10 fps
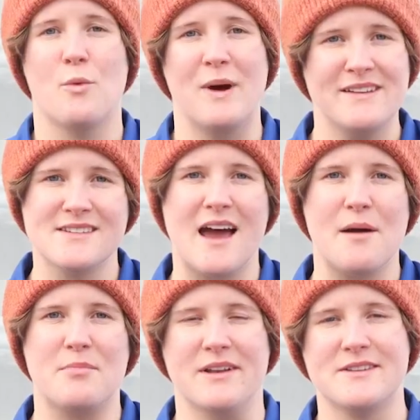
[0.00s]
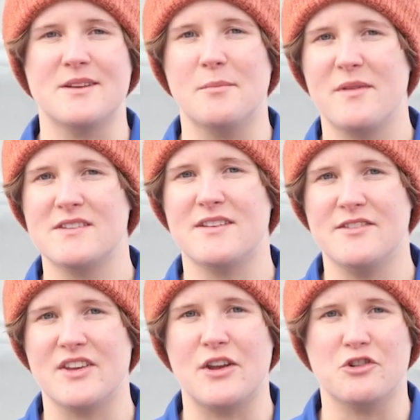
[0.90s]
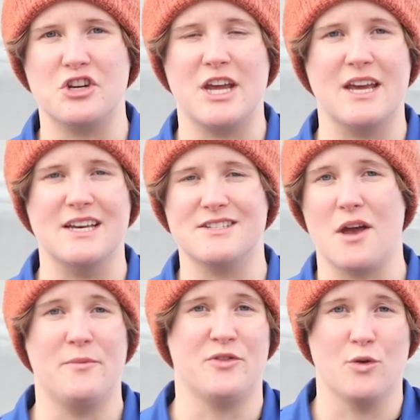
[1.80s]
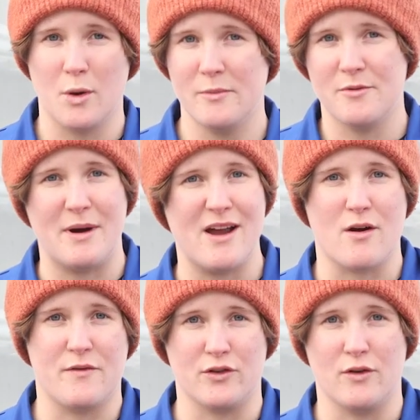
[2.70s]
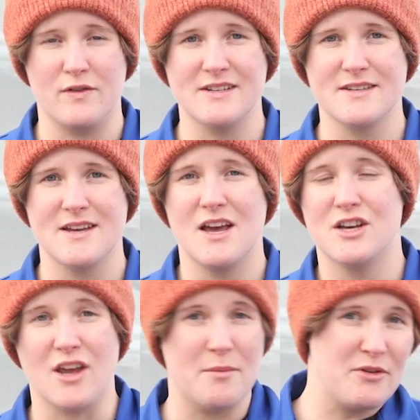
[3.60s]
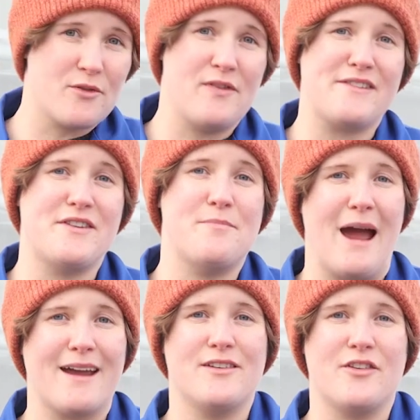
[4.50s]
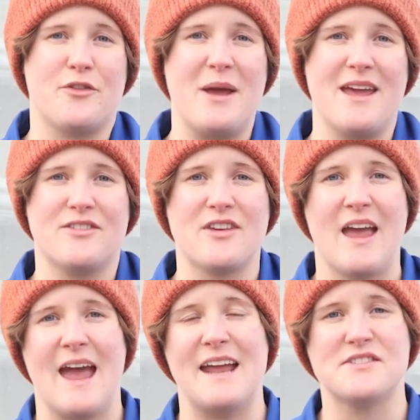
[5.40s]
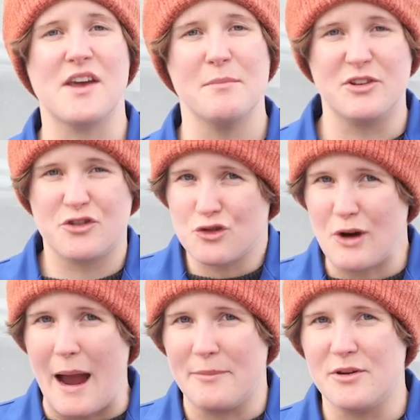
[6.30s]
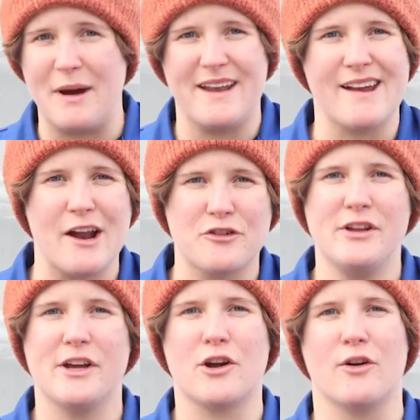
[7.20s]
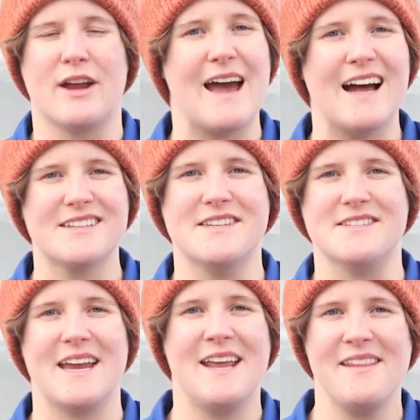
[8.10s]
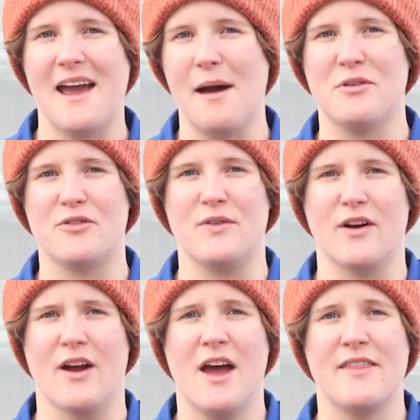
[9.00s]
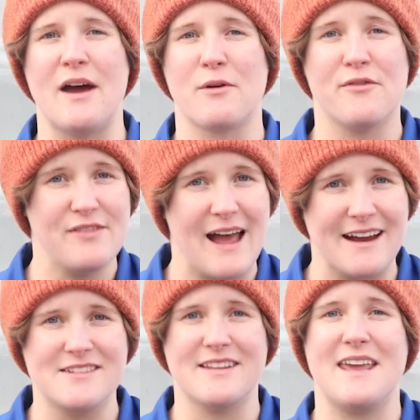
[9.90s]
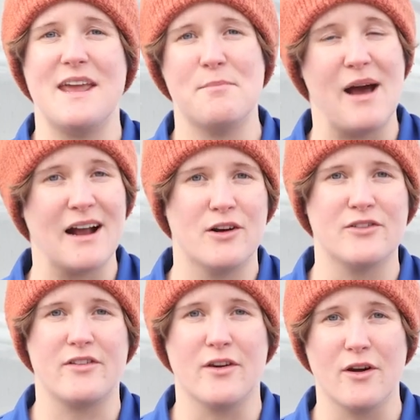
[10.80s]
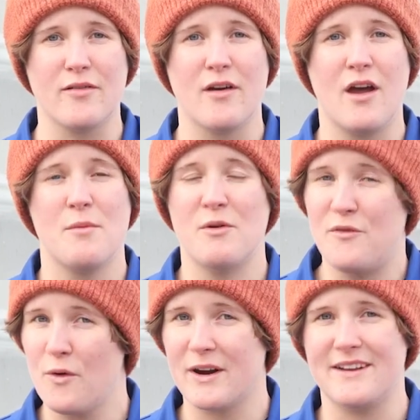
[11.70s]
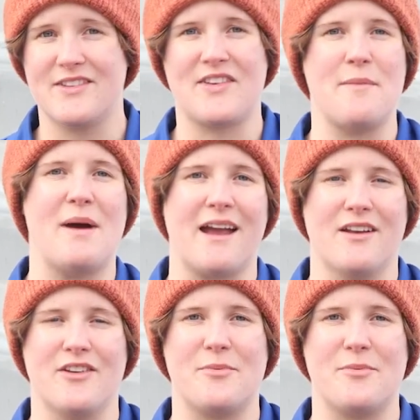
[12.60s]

When this happens, some of the sun's energy is absorbed by Earth's surface, some is reflected back into space, and some is trapped by naturally occurring gases in the atmosphere that reflect the heat back onto the Earth before it can escape back into